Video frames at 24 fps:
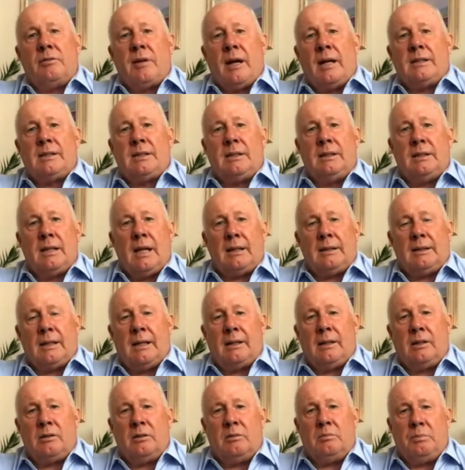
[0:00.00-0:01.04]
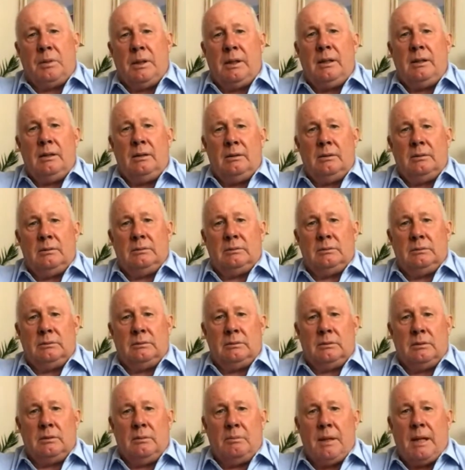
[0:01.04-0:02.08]
fancied that they could beat
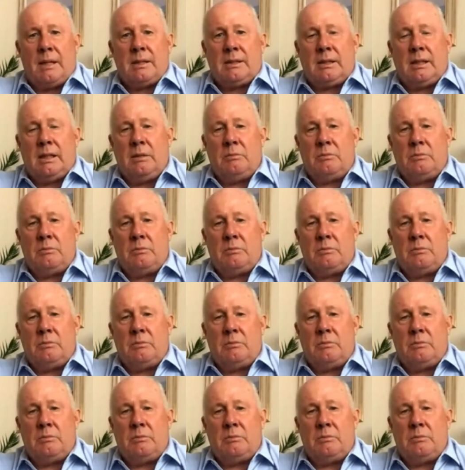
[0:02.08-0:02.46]
the best